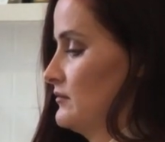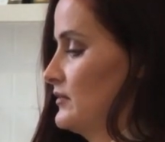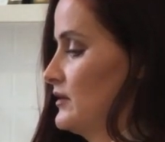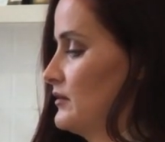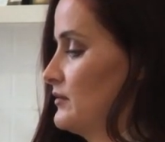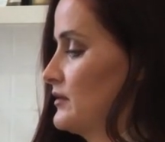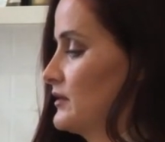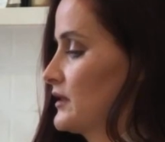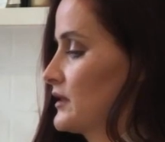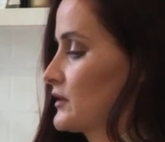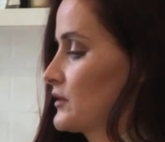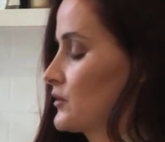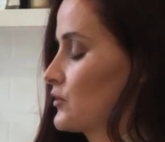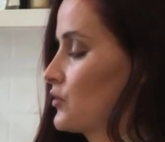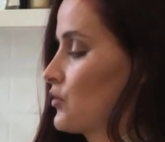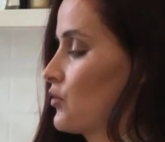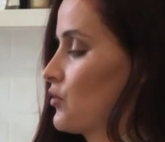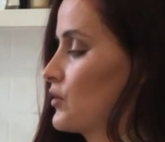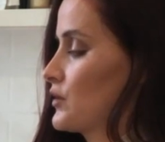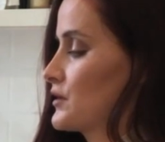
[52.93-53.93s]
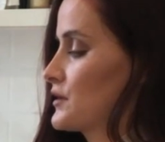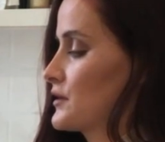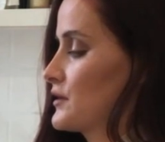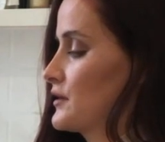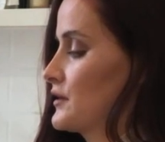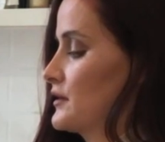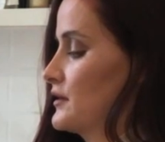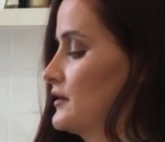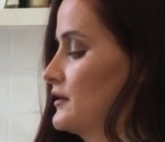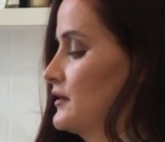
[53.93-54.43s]
maybe like a
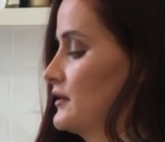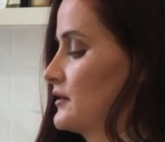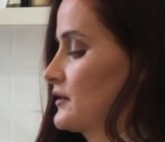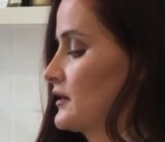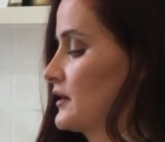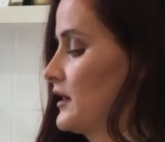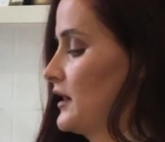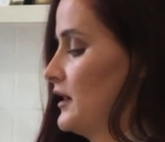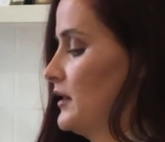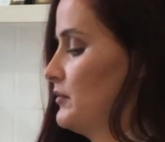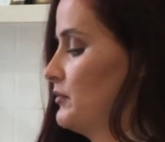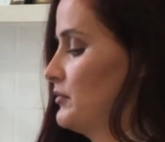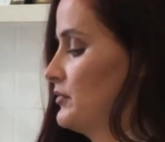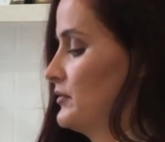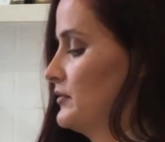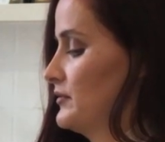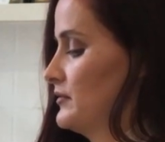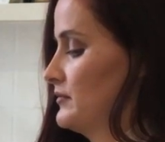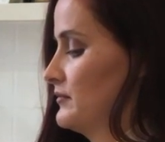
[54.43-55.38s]
1/4 cup